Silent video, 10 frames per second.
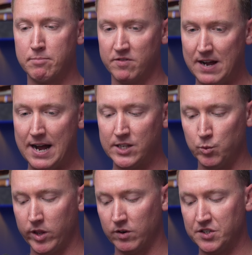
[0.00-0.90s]
provides,
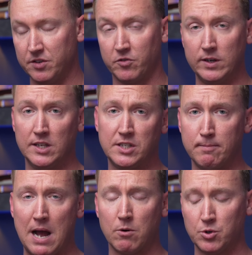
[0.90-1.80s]
whether it's the free listing
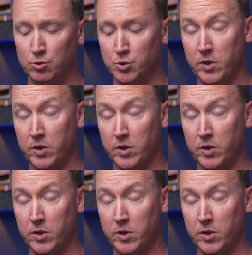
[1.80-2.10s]
power tools,